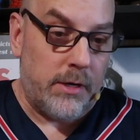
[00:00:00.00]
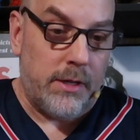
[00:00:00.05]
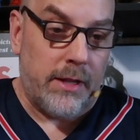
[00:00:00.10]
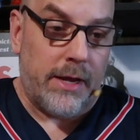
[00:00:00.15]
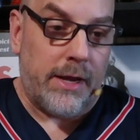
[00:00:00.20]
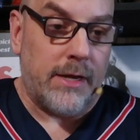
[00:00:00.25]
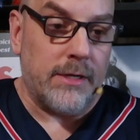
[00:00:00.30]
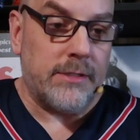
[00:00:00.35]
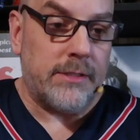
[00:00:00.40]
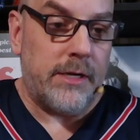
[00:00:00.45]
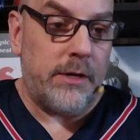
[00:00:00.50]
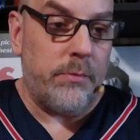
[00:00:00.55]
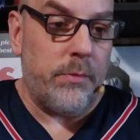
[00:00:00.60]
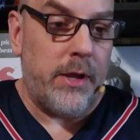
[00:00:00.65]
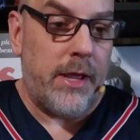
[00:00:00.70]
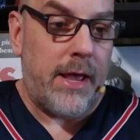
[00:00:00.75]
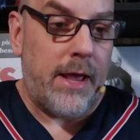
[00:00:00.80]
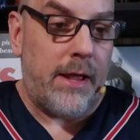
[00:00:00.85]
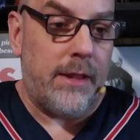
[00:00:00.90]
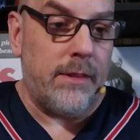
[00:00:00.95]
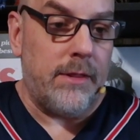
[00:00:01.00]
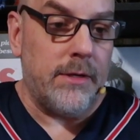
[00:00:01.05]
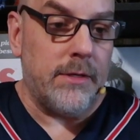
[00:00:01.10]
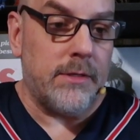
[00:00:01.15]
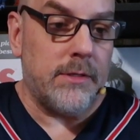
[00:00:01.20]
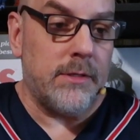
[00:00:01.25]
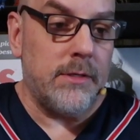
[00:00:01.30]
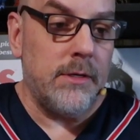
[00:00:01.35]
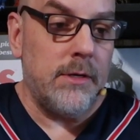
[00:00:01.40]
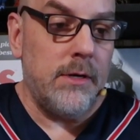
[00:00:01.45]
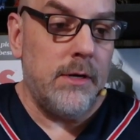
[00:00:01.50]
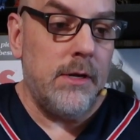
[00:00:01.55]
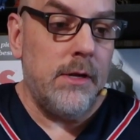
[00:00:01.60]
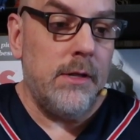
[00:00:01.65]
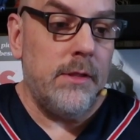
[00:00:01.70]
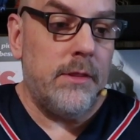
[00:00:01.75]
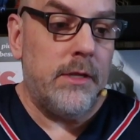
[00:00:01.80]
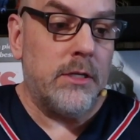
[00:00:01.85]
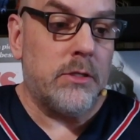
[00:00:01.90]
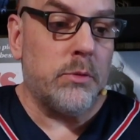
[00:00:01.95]
Like I said, we had this.
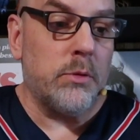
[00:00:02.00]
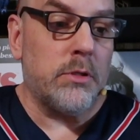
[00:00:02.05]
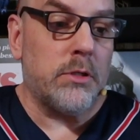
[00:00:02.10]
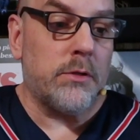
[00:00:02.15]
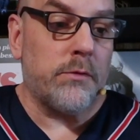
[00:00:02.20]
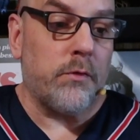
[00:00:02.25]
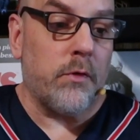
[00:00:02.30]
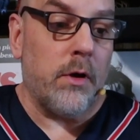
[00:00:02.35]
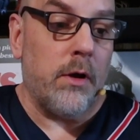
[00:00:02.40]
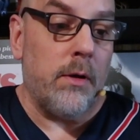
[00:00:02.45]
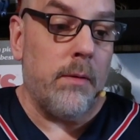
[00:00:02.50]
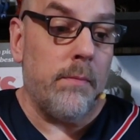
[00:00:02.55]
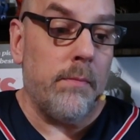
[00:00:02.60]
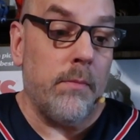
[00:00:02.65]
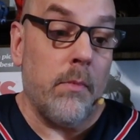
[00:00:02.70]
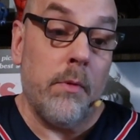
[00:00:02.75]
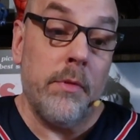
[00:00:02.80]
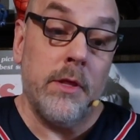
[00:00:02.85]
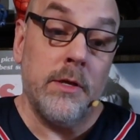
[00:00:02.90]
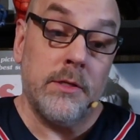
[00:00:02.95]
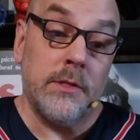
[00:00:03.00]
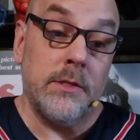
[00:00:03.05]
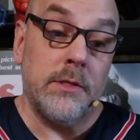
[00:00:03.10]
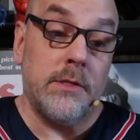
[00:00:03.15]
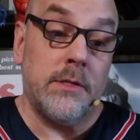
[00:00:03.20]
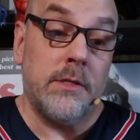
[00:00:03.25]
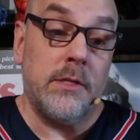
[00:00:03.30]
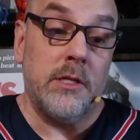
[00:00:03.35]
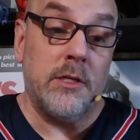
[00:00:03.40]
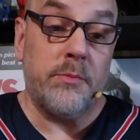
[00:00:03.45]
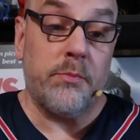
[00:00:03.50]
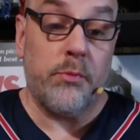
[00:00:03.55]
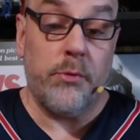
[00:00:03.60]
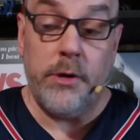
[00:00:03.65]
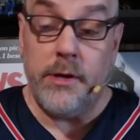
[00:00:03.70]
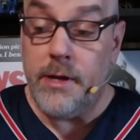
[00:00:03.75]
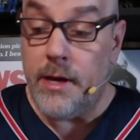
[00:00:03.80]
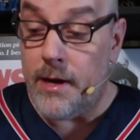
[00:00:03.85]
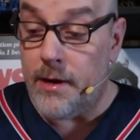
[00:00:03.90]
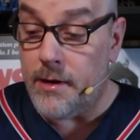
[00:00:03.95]
This was from, this
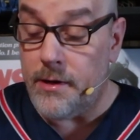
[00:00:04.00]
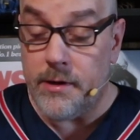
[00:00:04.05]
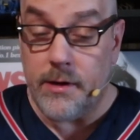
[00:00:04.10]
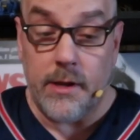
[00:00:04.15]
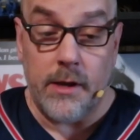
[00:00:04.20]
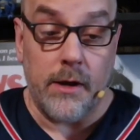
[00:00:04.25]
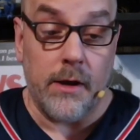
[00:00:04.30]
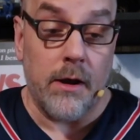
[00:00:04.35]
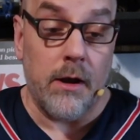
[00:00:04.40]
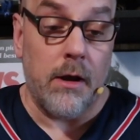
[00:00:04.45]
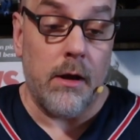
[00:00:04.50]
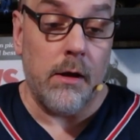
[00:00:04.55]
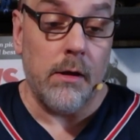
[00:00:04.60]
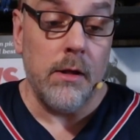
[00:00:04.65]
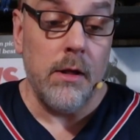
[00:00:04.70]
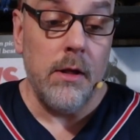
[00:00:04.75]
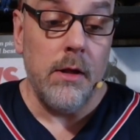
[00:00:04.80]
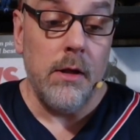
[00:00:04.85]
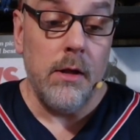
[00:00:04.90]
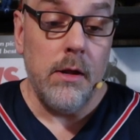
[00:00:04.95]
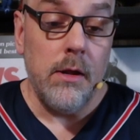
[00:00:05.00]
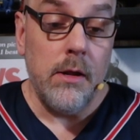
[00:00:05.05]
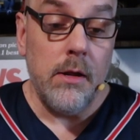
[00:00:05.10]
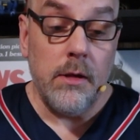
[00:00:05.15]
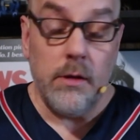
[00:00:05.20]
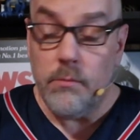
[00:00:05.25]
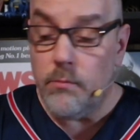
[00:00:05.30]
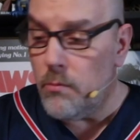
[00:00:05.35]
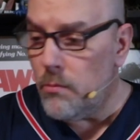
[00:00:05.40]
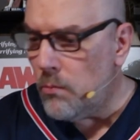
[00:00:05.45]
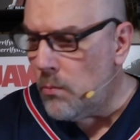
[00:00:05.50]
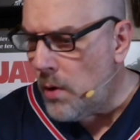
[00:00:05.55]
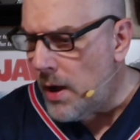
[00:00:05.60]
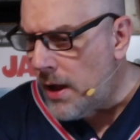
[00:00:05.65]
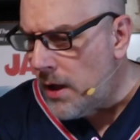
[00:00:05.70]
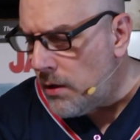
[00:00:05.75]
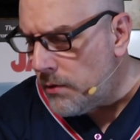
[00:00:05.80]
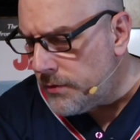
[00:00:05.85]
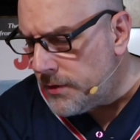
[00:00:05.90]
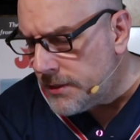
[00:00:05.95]
predated King Kong.
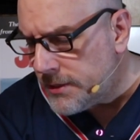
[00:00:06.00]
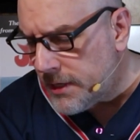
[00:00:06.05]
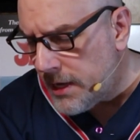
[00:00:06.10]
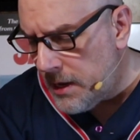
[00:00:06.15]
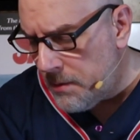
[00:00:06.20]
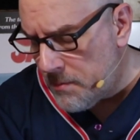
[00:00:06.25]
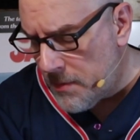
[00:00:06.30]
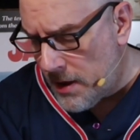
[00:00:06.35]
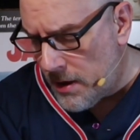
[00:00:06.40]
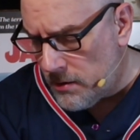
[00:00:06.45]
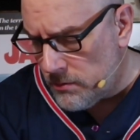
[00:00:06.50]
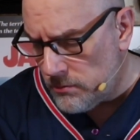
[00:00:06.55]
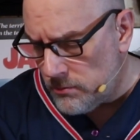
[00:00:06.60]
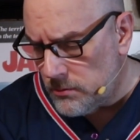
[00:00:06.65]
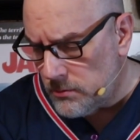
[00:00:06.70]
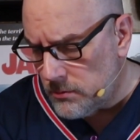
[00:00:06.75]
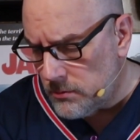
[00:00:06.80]
Wow, this came out.